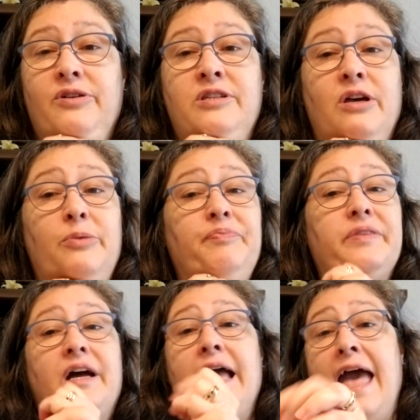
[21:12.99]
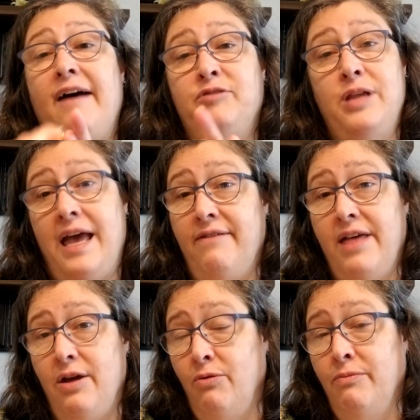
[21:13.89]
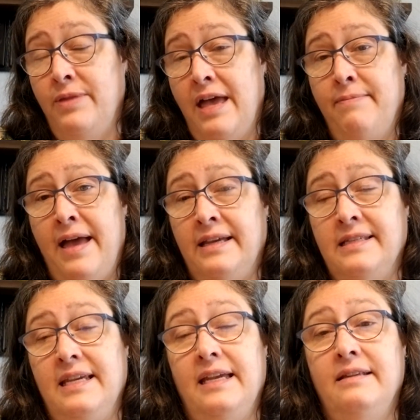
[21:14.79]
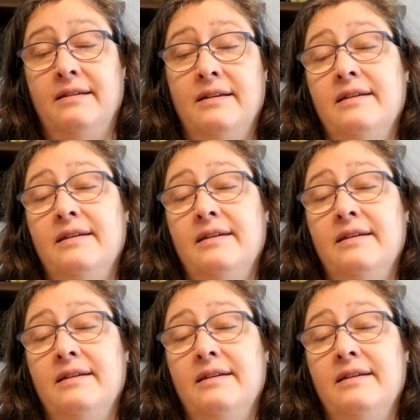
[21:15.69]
so I have to have that magazine.